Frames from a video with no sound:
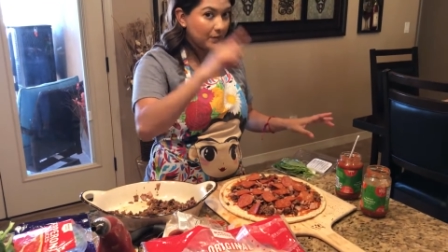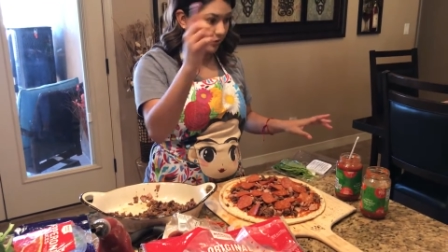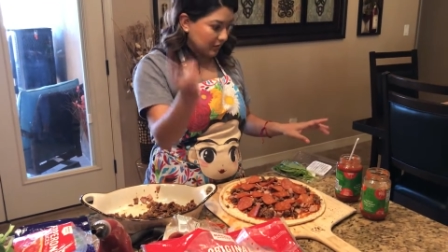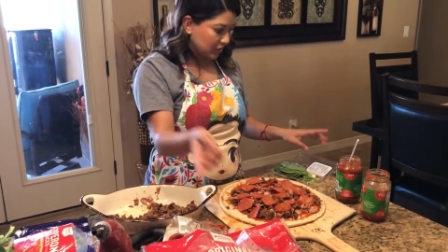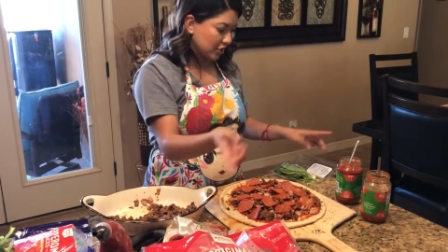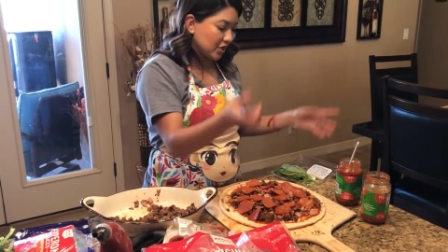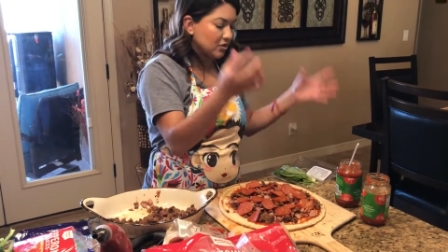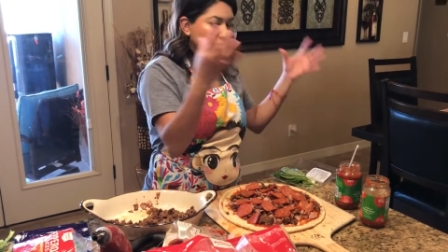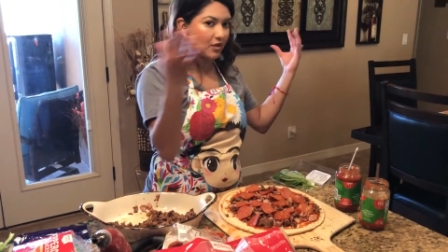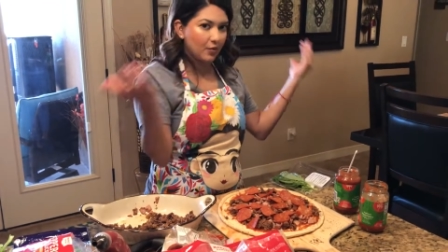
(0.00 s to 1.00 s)
I put the
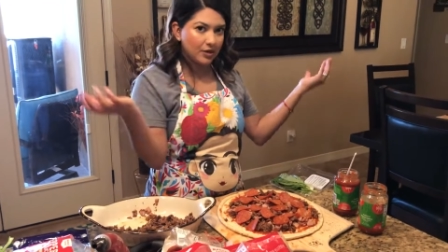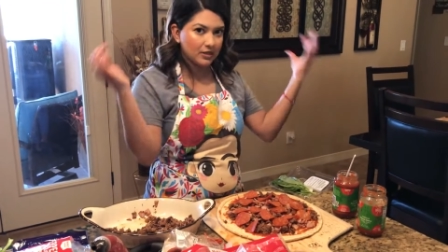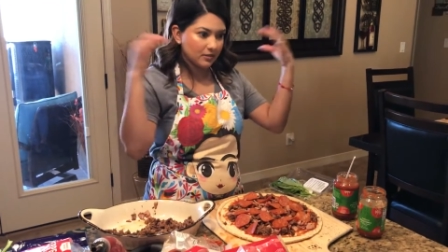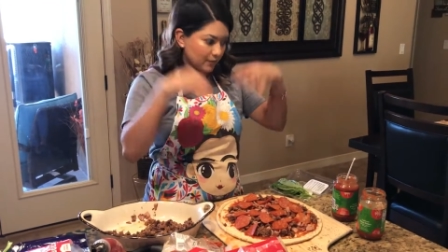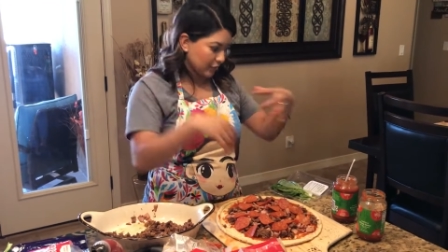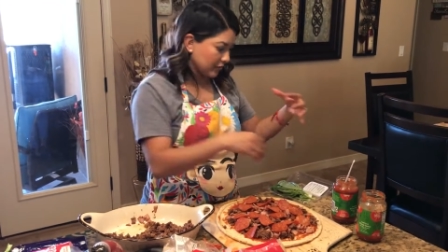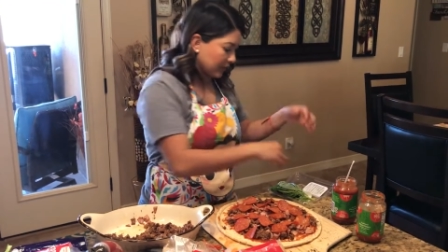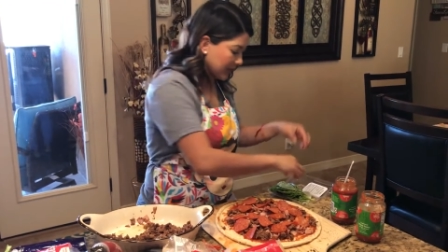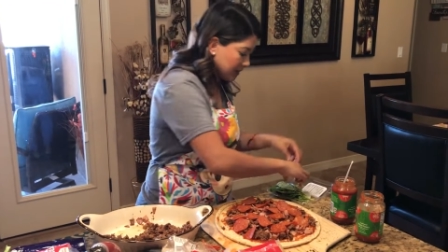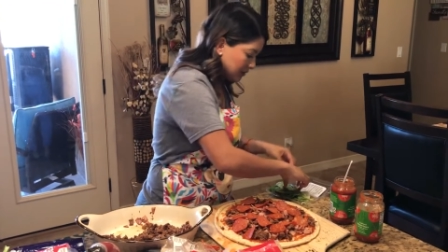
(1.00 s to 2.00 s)
cheese so that way it doesn't burn,
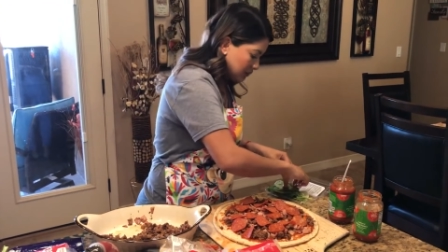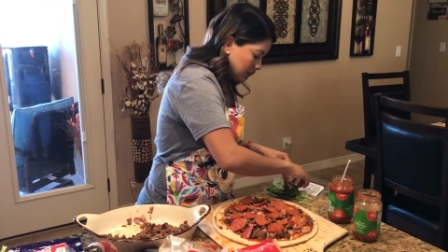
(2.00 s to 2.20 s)
okay?